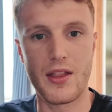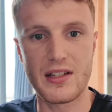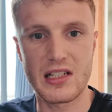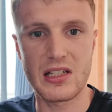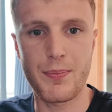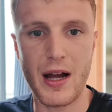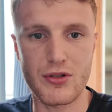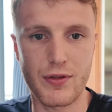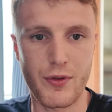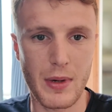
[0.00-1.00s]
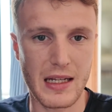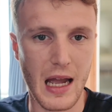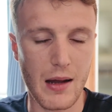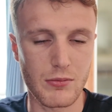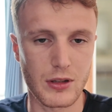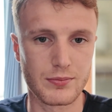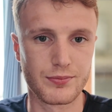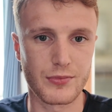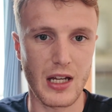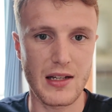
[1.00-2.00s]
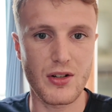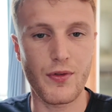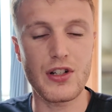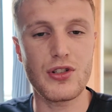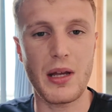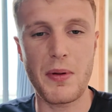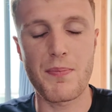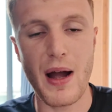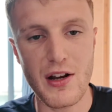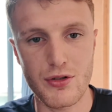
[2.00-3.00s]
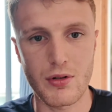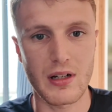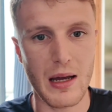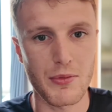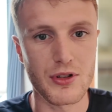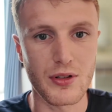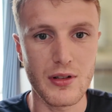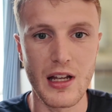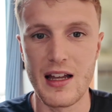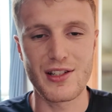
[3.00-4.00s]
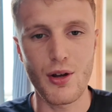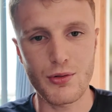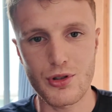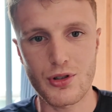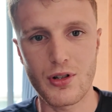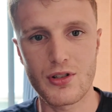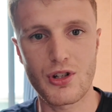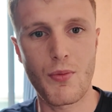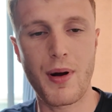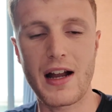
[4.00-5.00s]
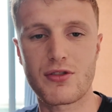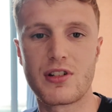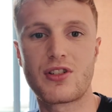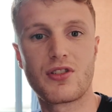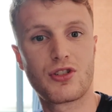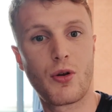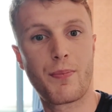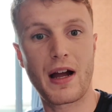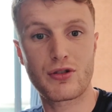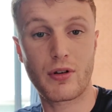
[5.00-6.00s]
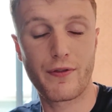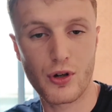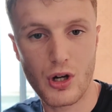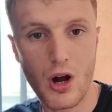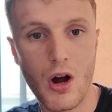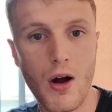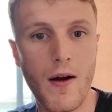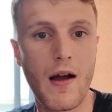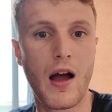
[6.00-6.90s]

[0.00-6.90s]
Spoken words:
This is a battery for my camera. Okay, so if I just type in battery on Amazon, it's not just going to show battery, it's going to show battery for car,